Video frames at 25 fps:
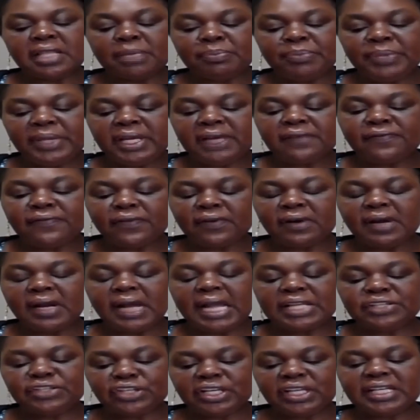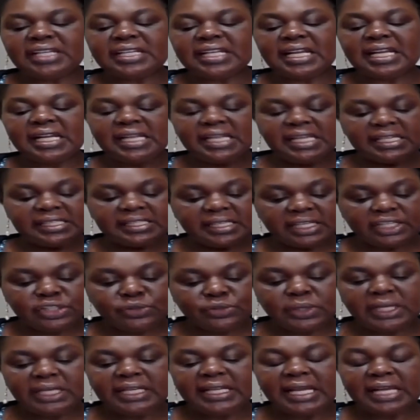The Big Four agenda is
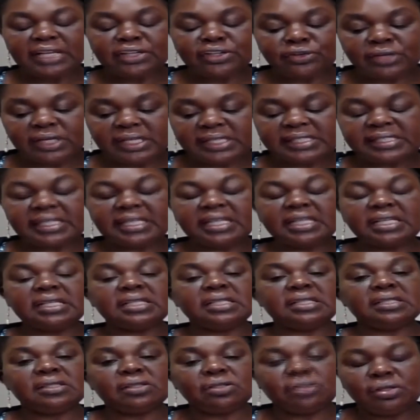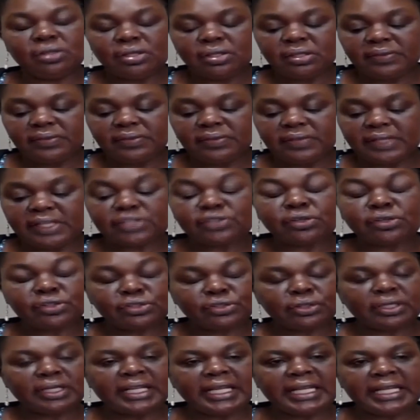actually addressing the
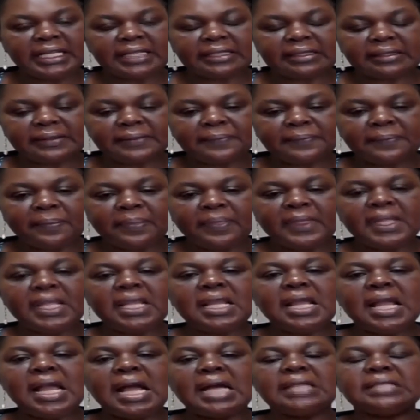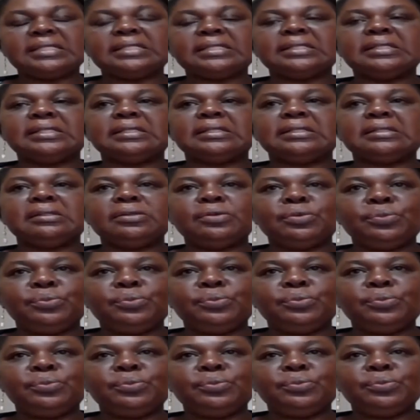social health. And
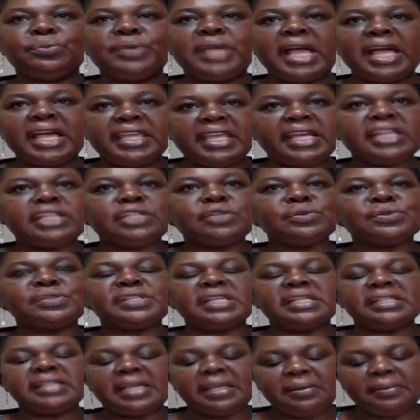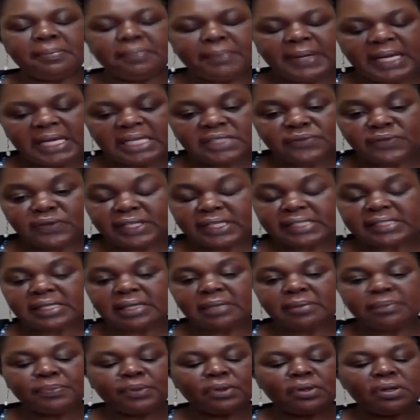we are yet to see the impacts. For
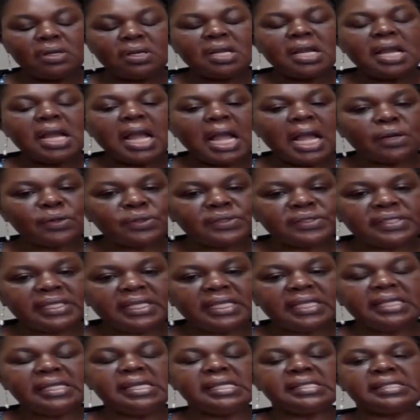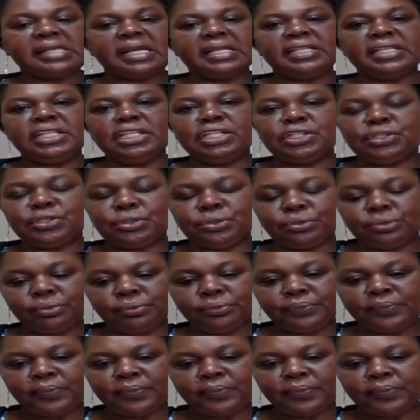example, housing is an issue.